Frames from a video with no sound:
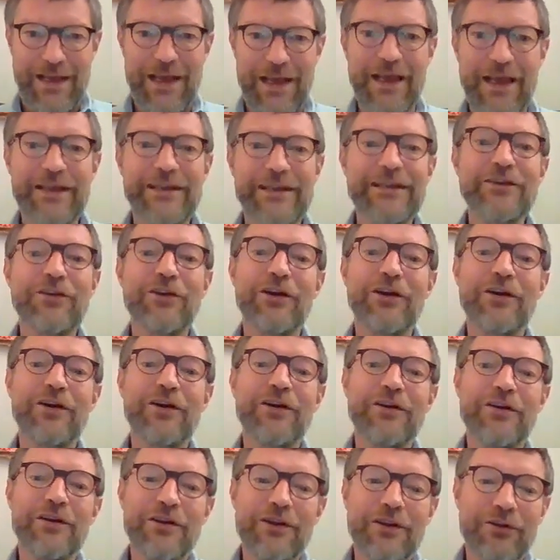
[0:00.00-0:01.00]
And in
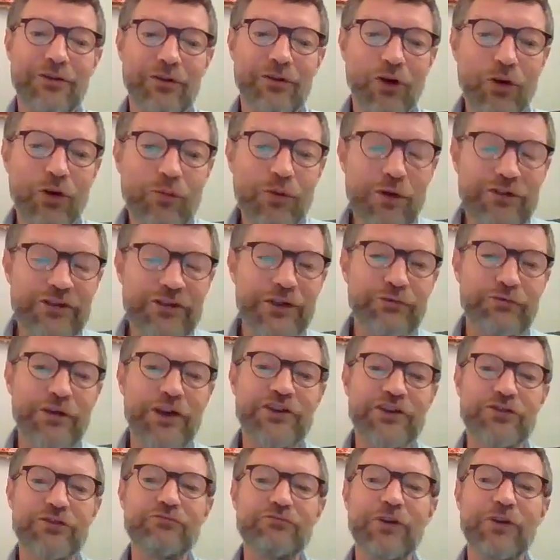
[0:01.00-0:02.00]
a normal
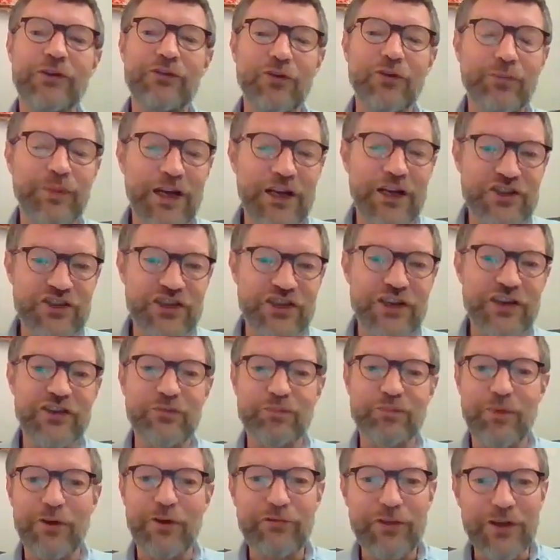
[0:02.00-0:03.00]
situation where supply chain
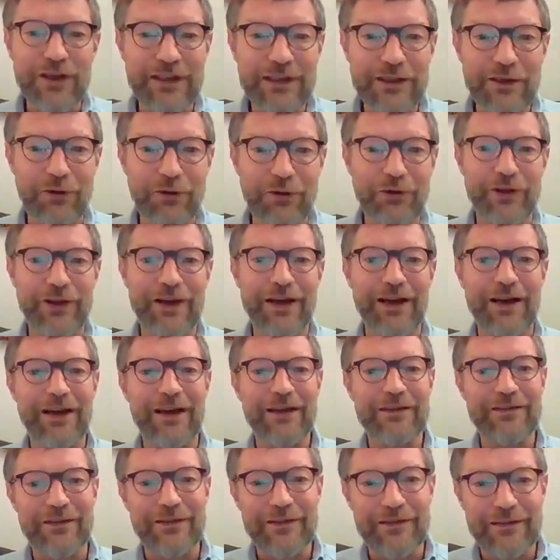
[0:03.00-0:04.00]
is perfectly
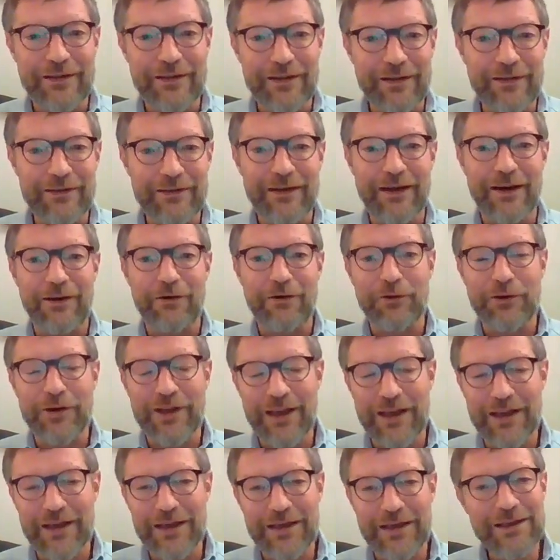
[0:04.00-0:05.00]
organized and things are
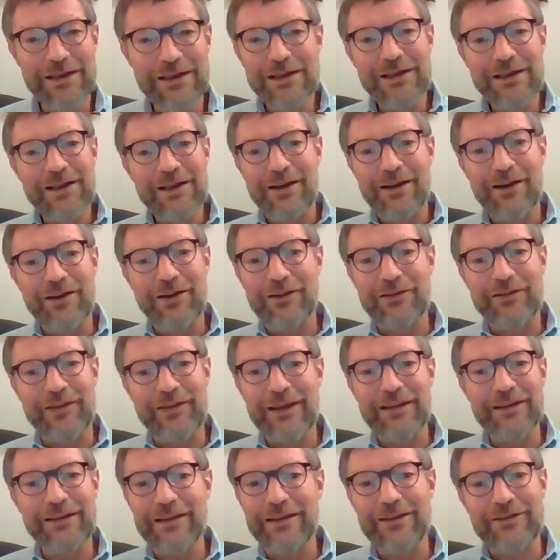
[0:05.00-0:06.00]
okay,
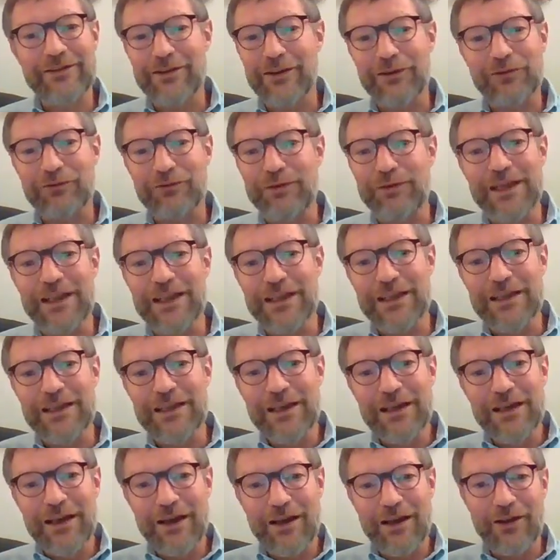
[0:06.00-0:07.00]
then it's not really
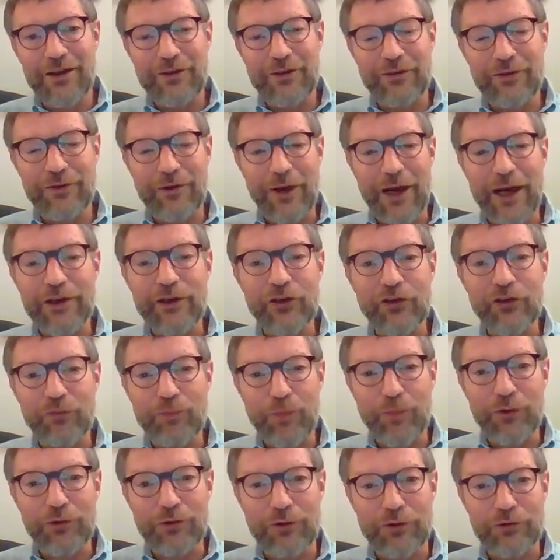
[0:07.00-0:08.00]
the highest
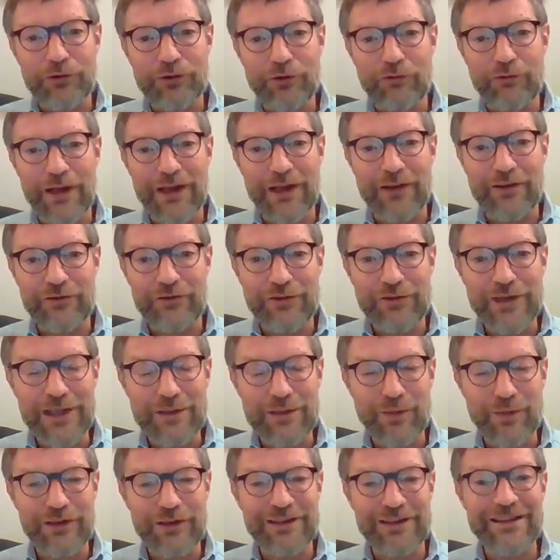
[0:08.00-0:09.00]
point on your radar
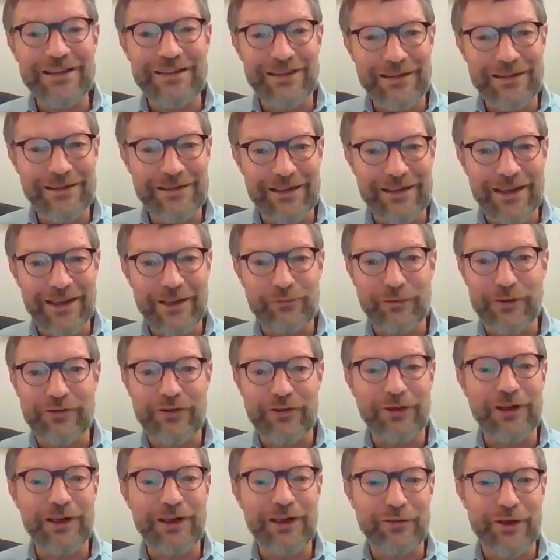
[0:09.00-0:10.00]
screen. But in this case, we
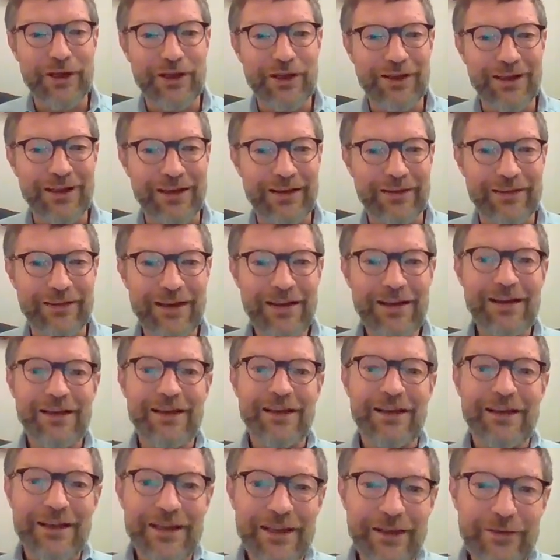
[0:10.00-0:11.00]
suddenly realize
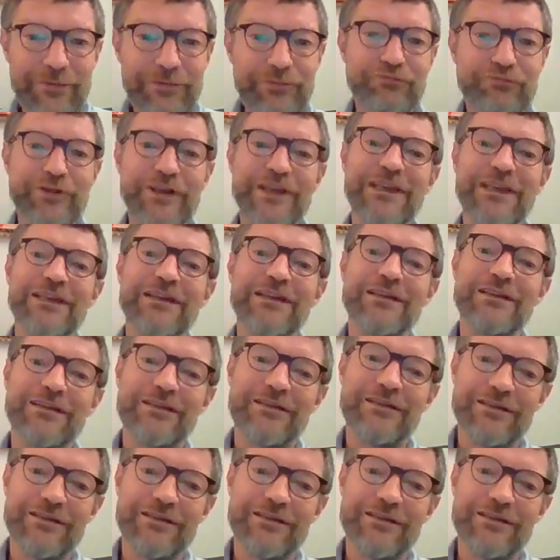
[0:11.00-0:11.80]
if we